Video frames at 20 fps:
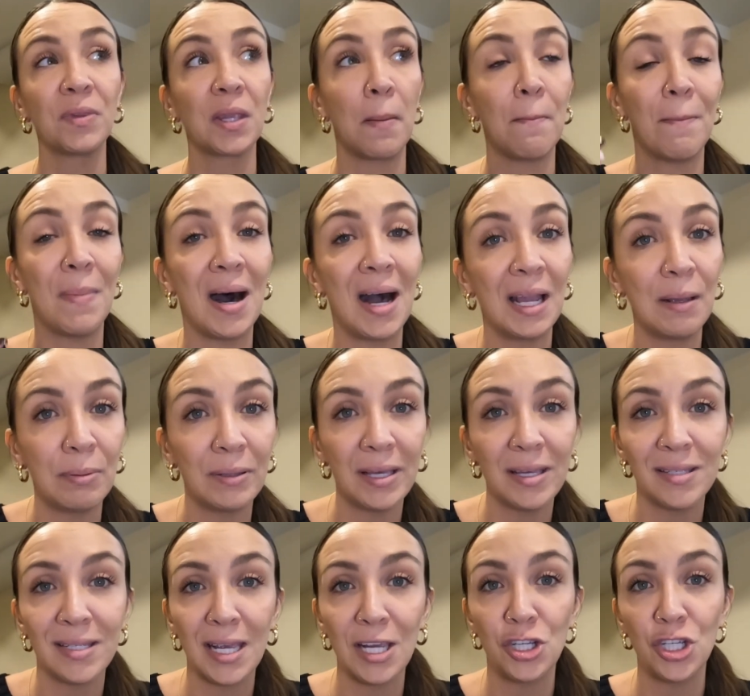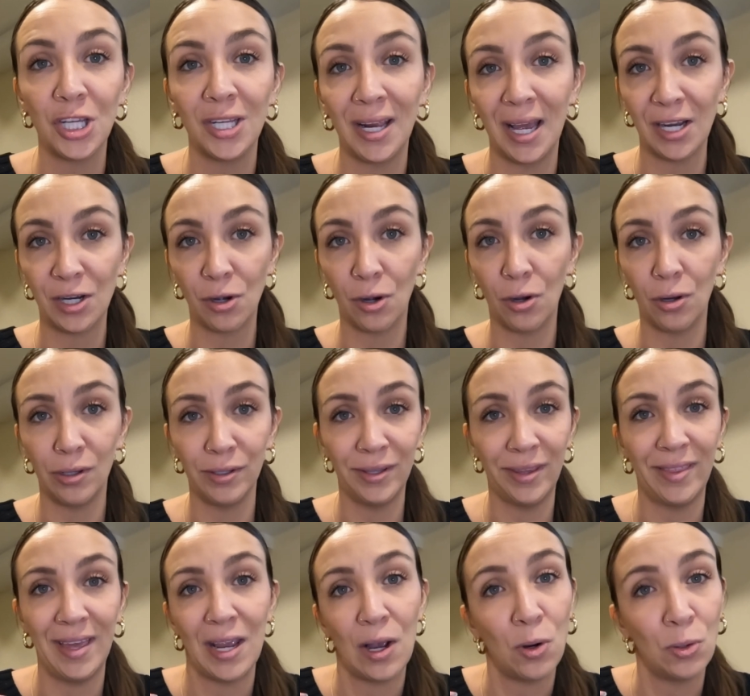My police station I called,
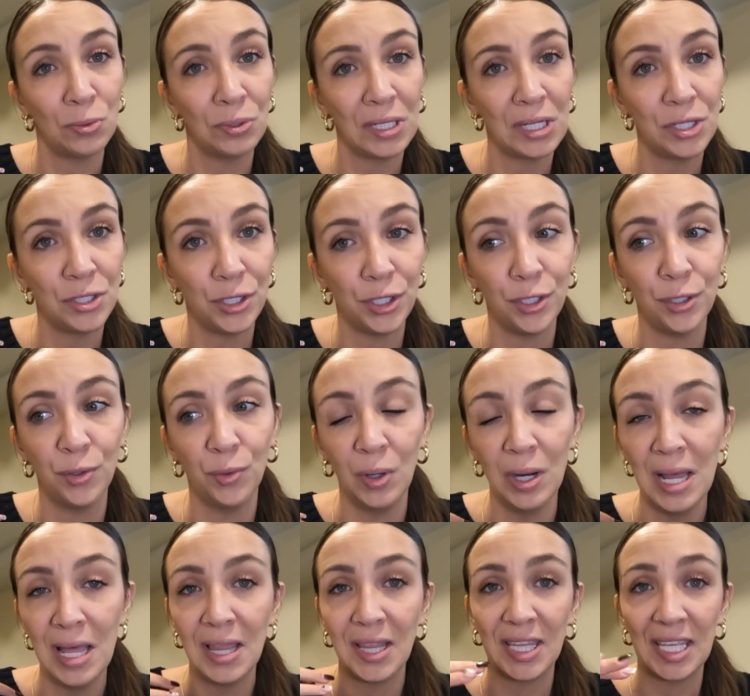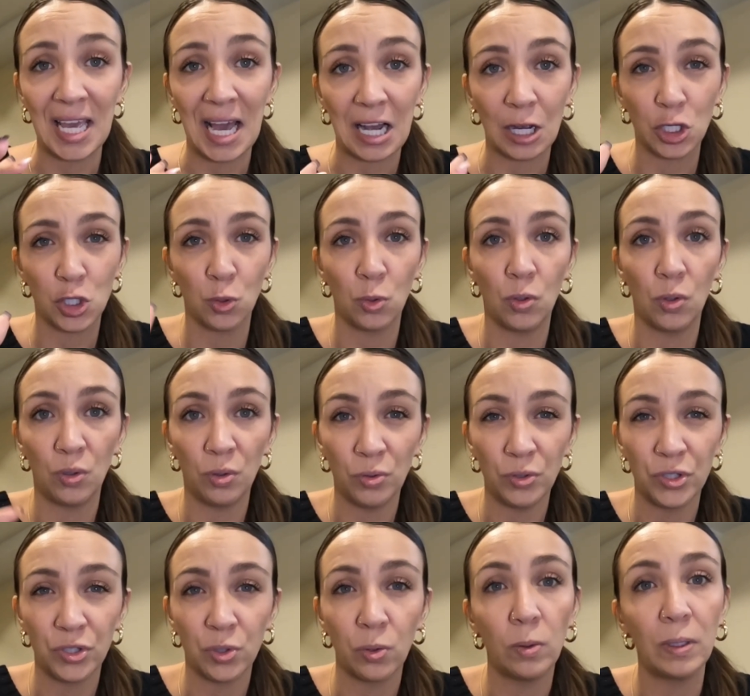they only do the actual old
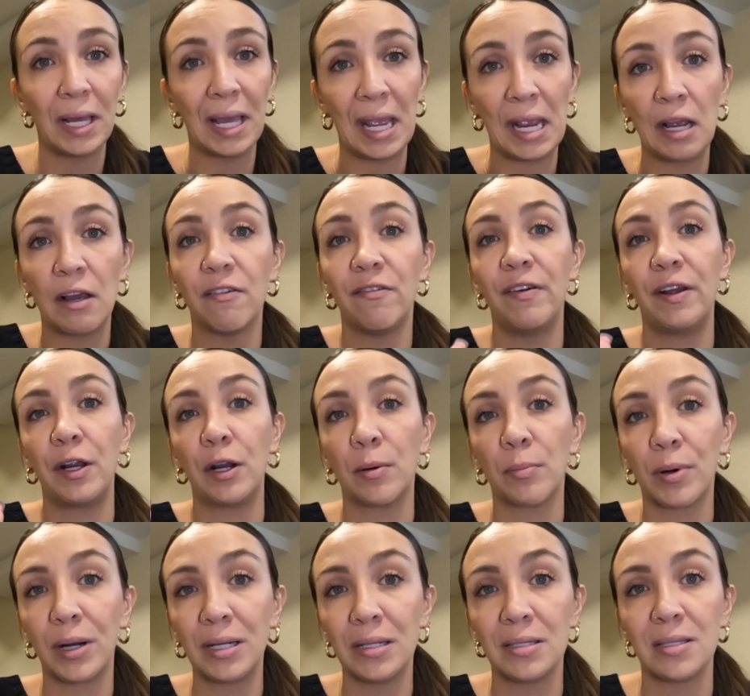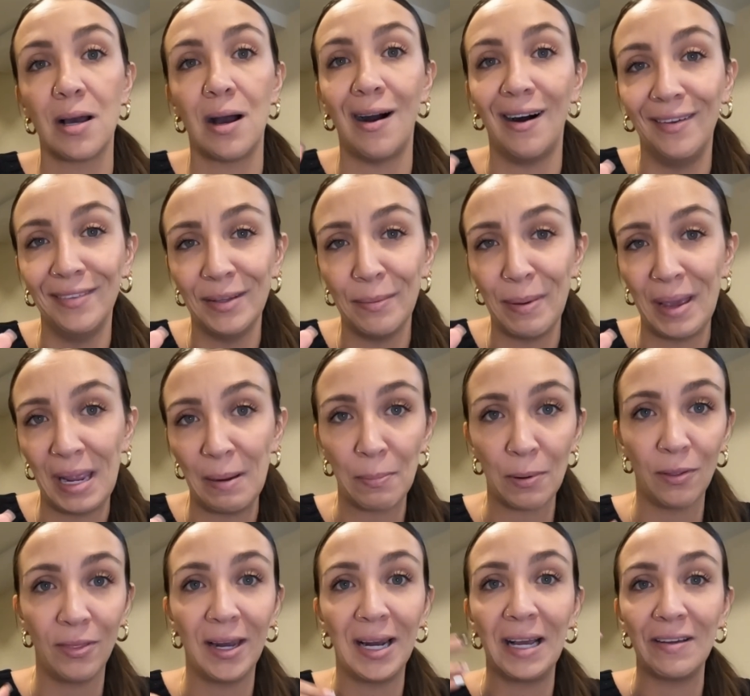school ink fingerprints on the
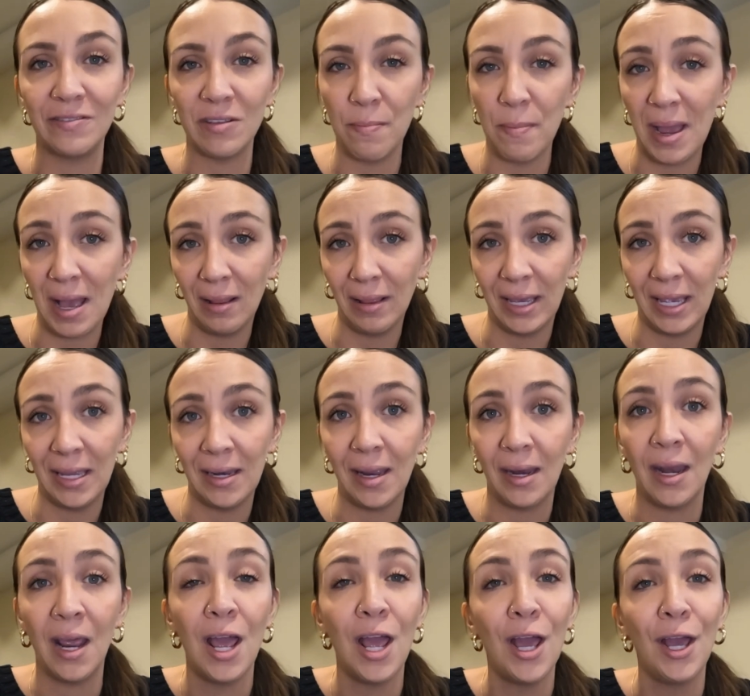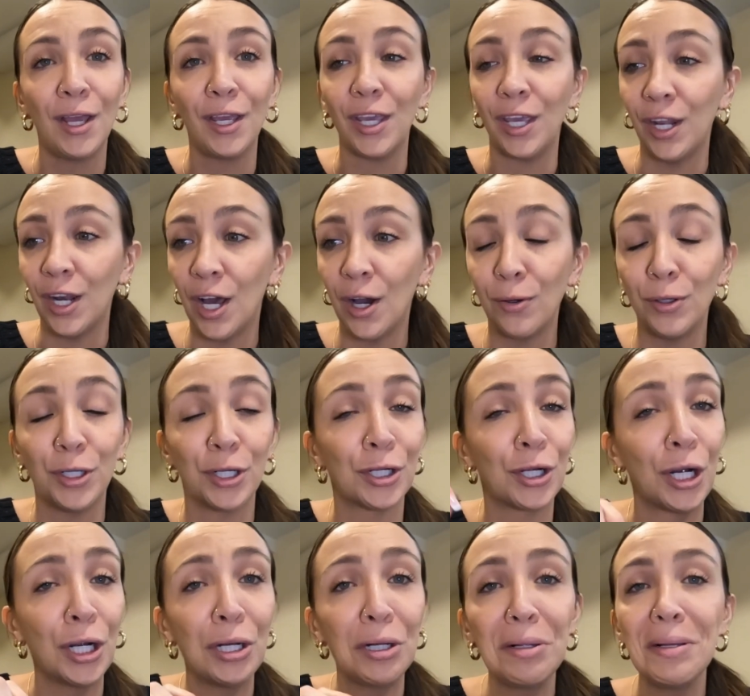paper that I have to mail in, and you know, your
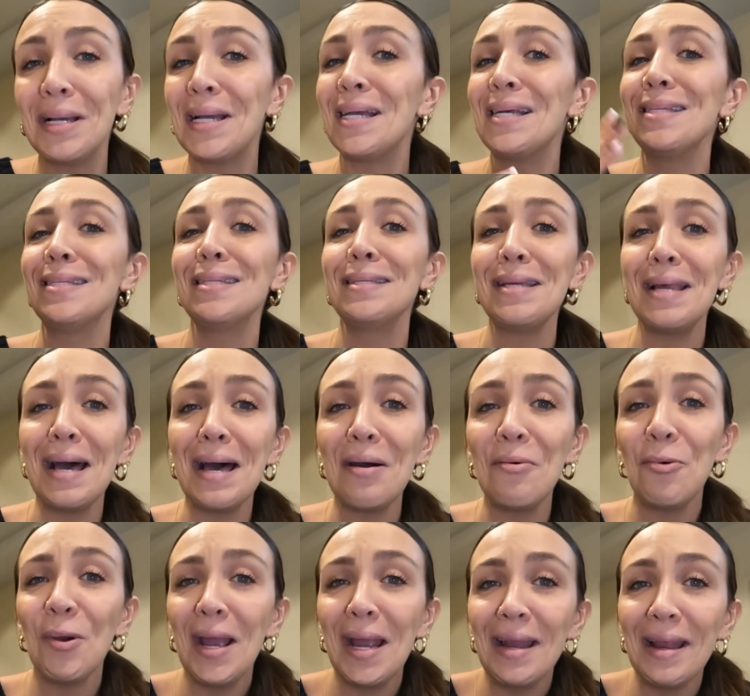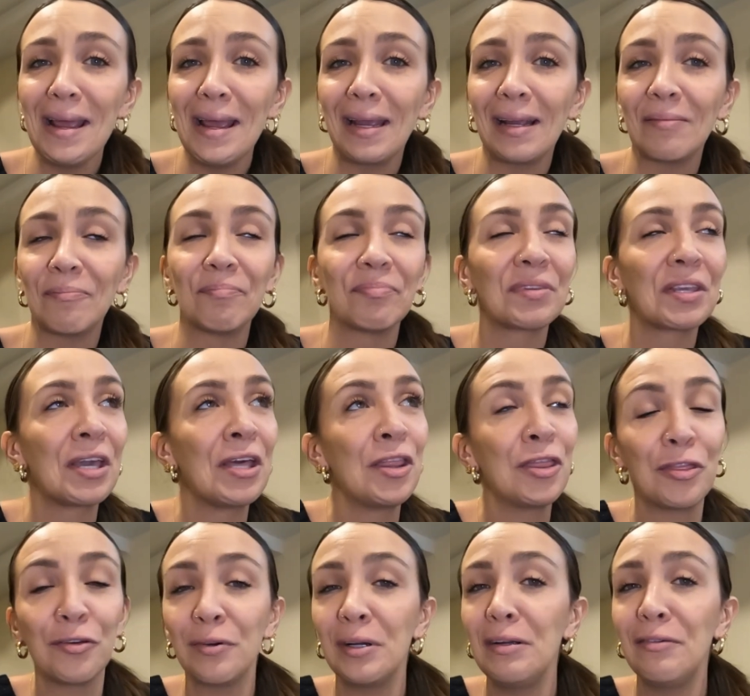girl is not waiting.
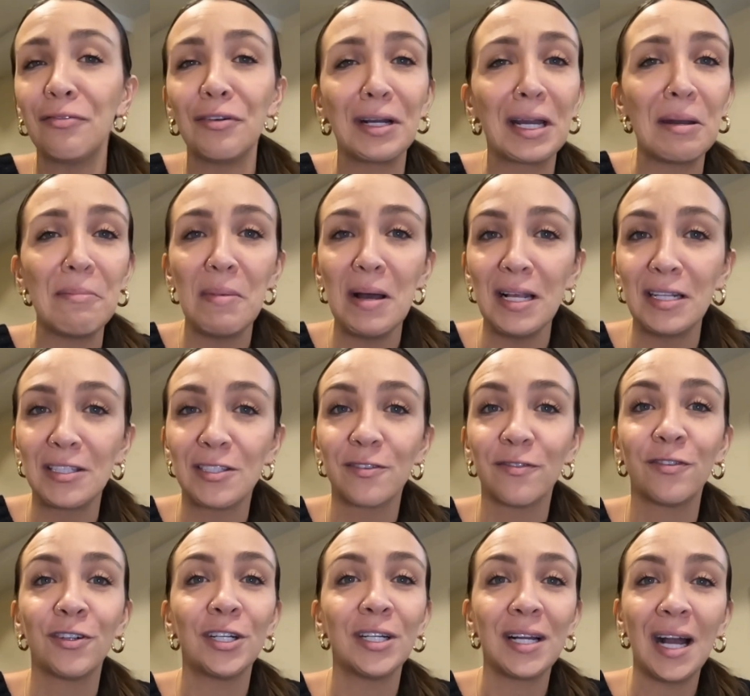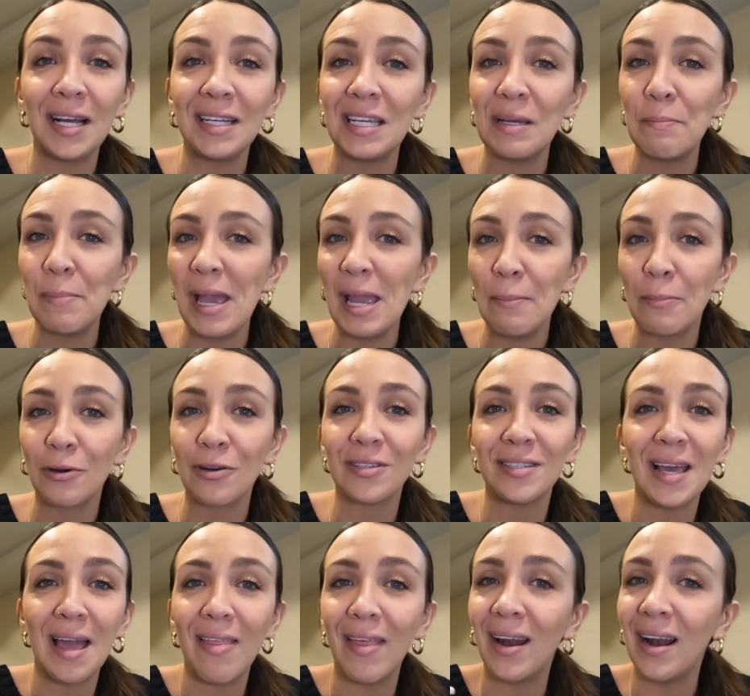3 freaking months for a goddamn paper to
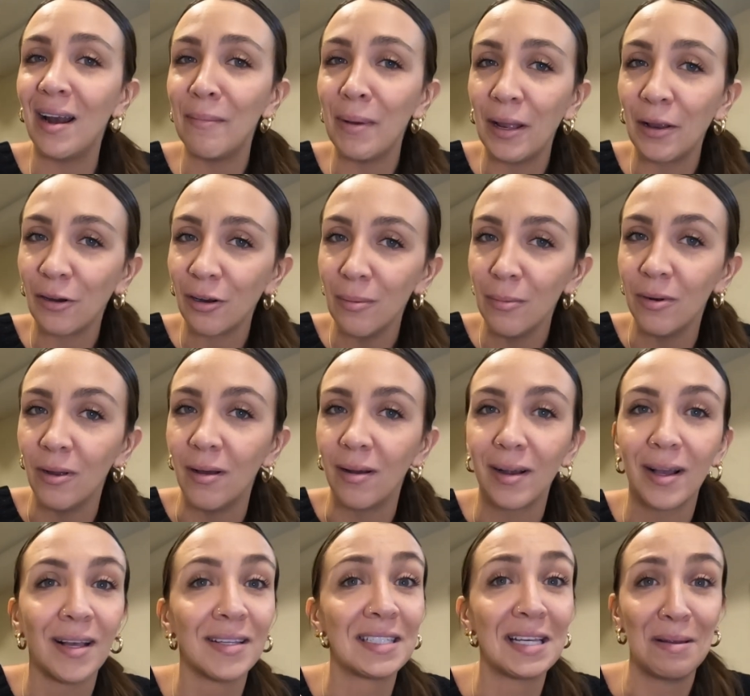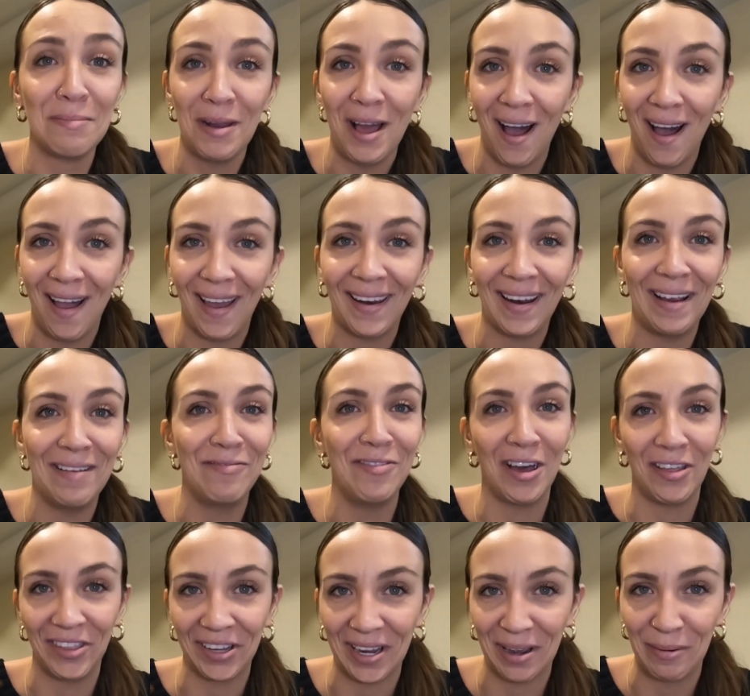say that I'm not a criminal, because I'm not, and I have
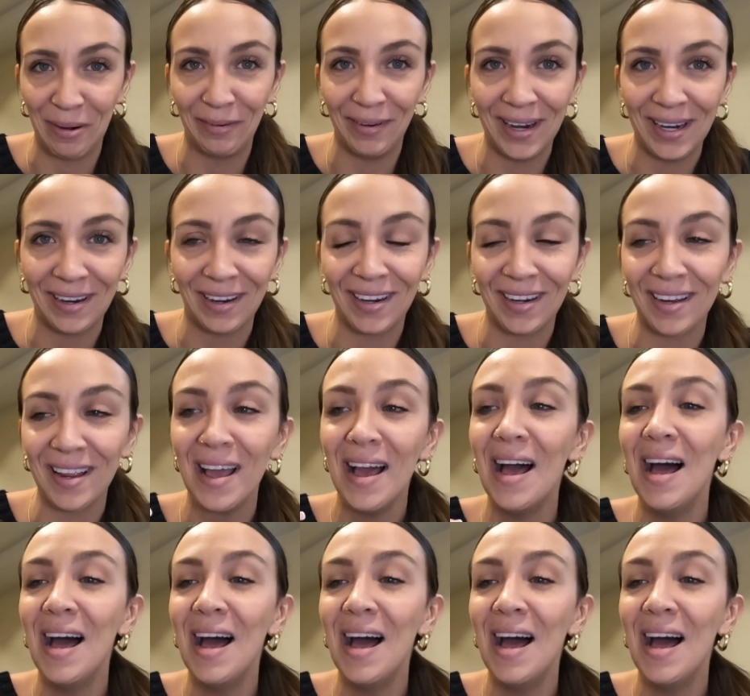nothing on my record.